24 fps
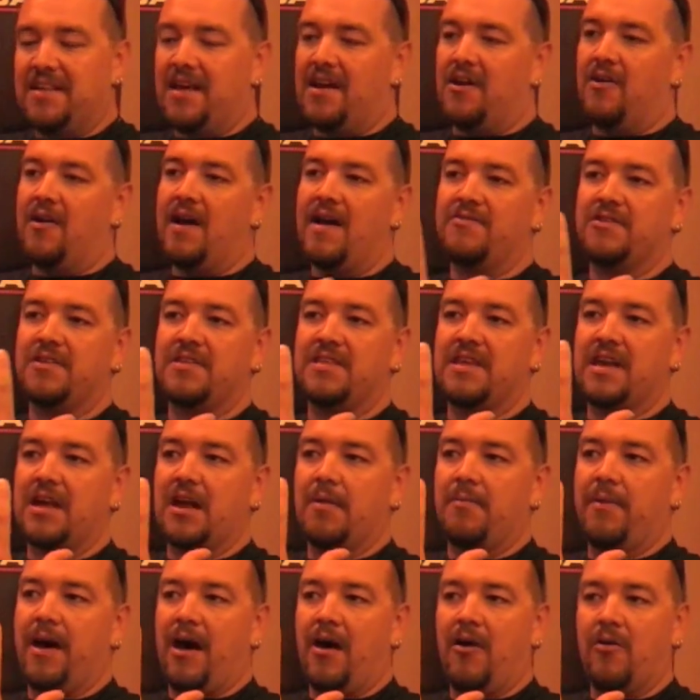They don't have to
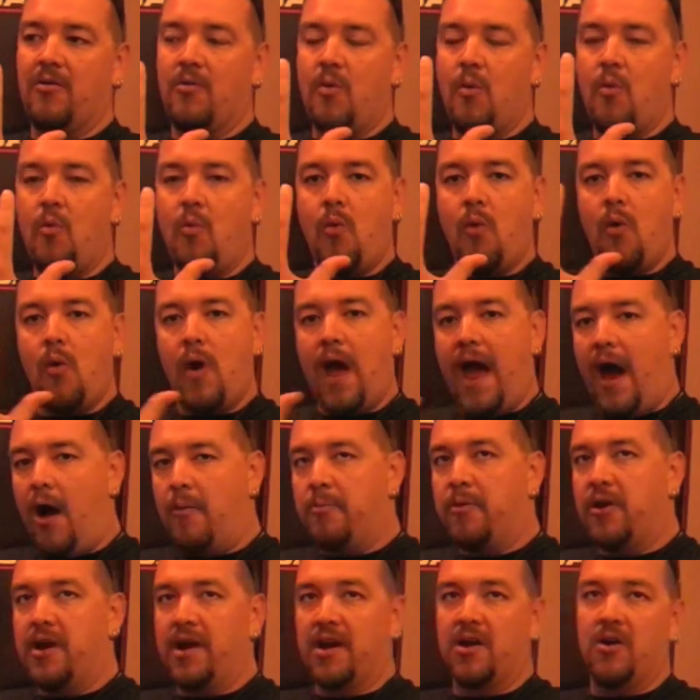think about
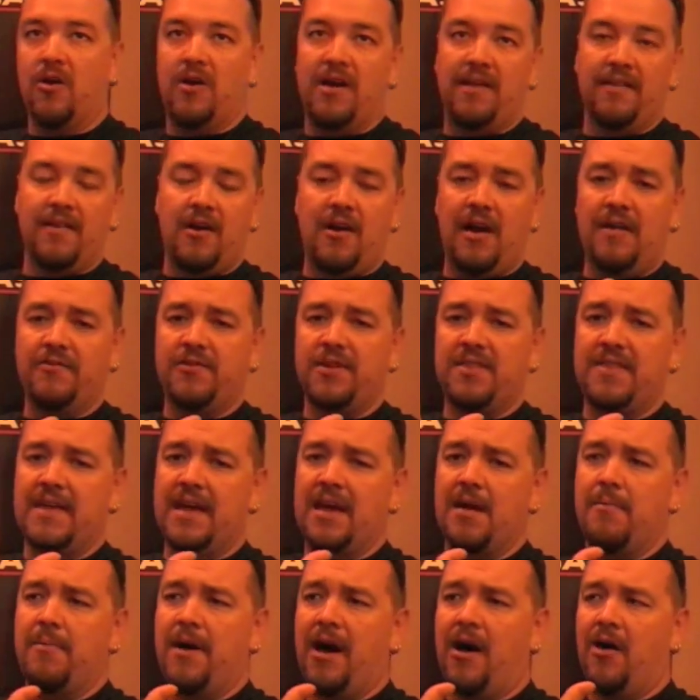output encoding. They don't have to
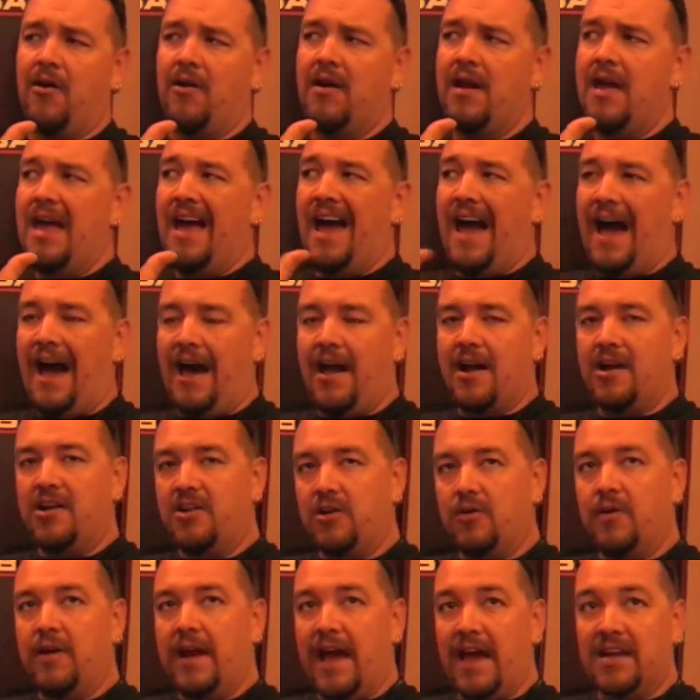think about how to
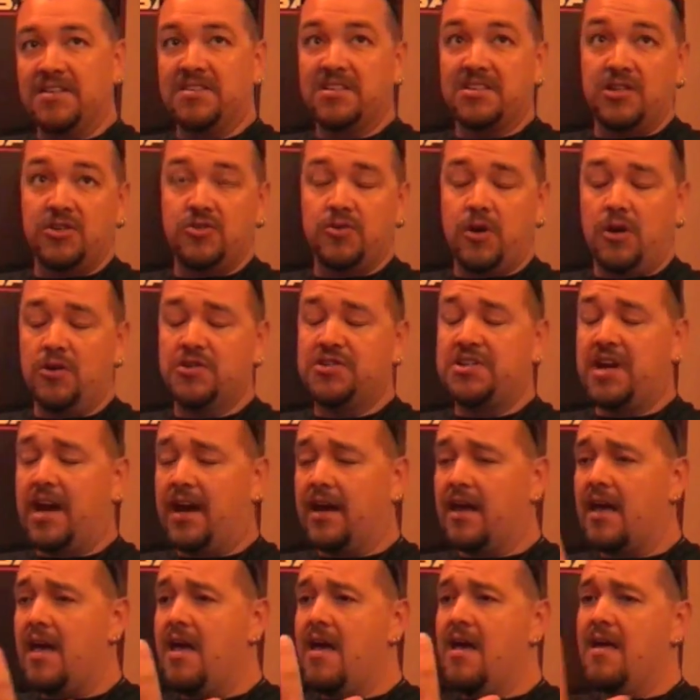do an access control
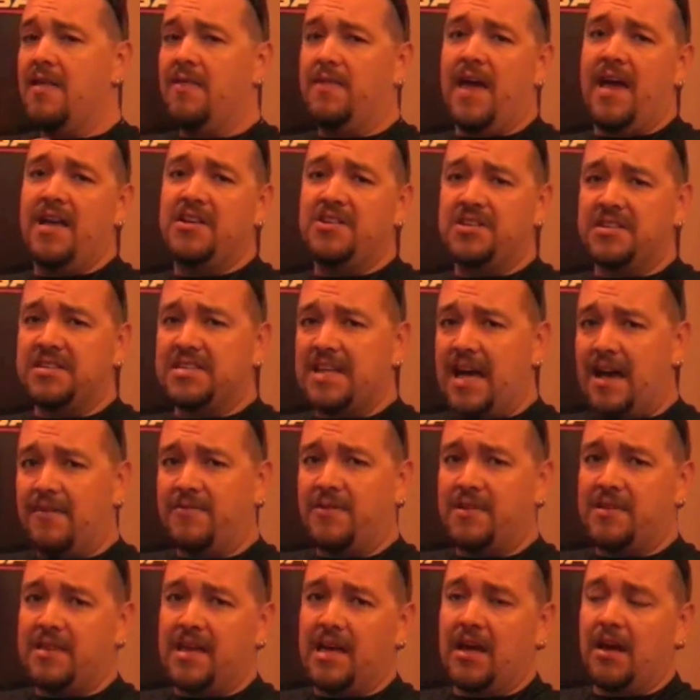check. They just have
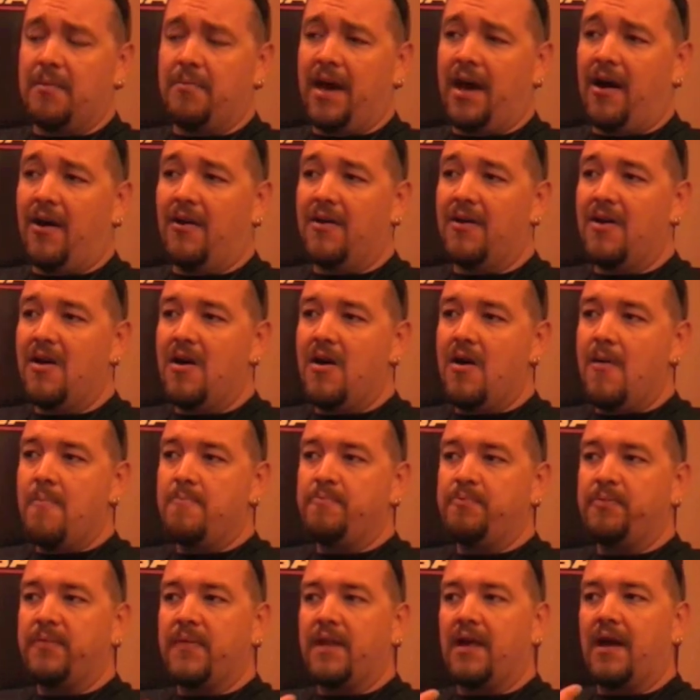to think about,
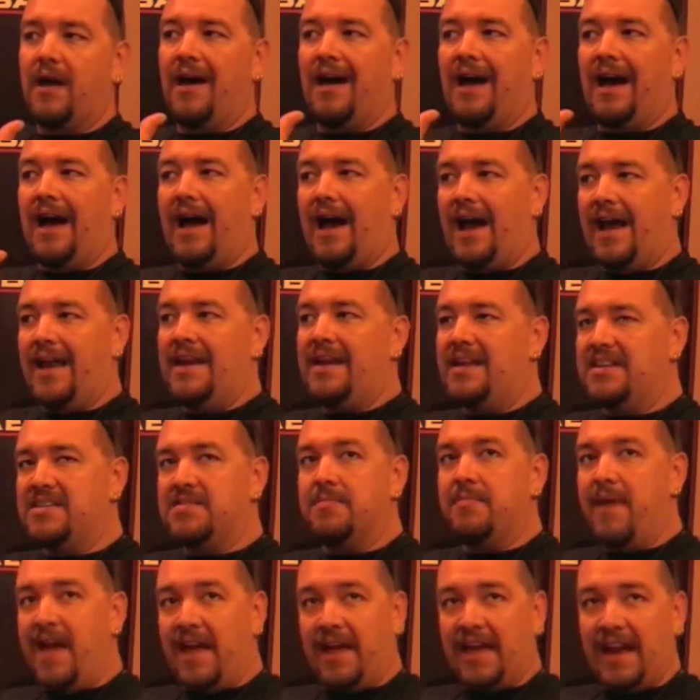I need
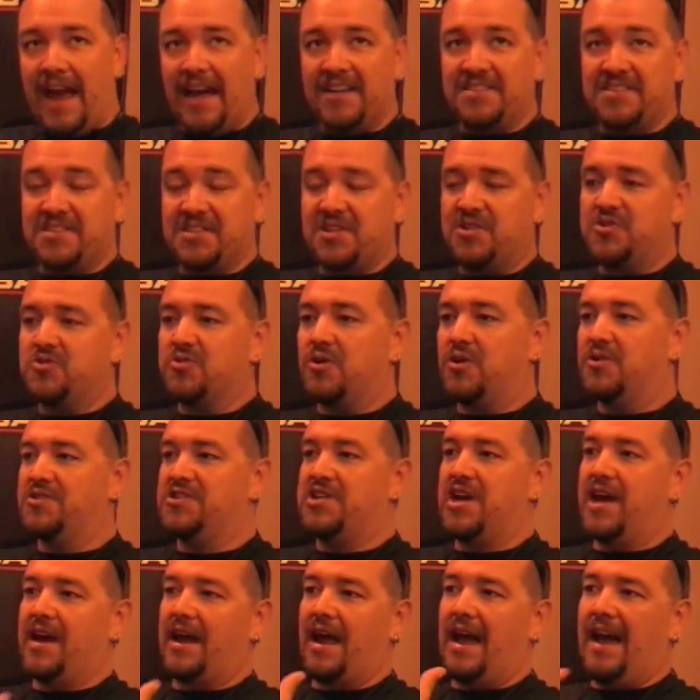to make an access control
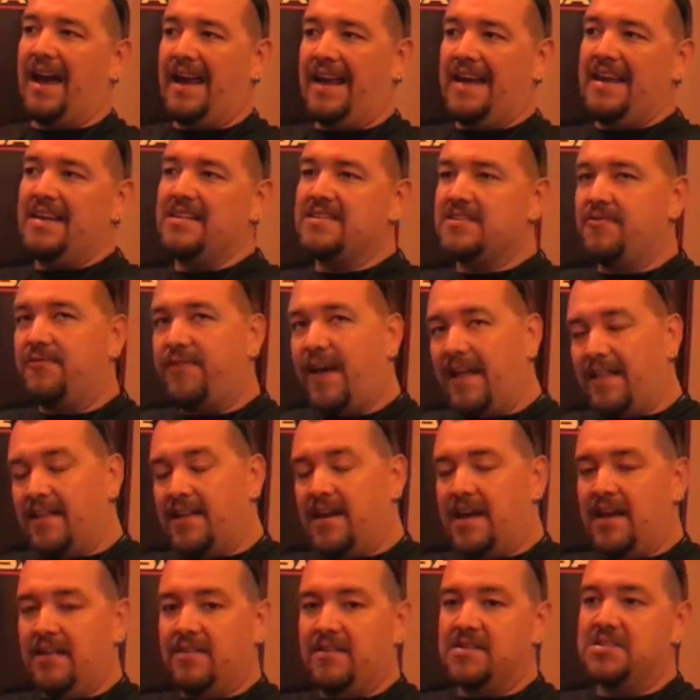check. I need to
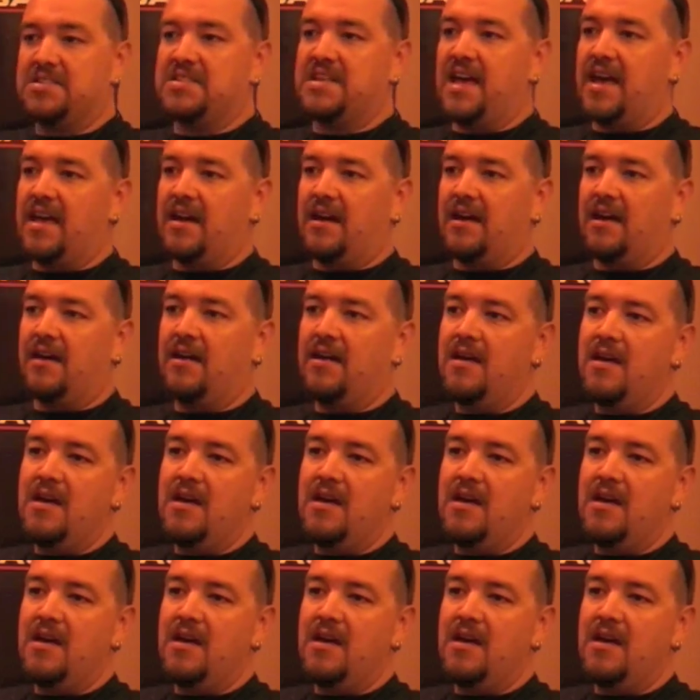validate this data.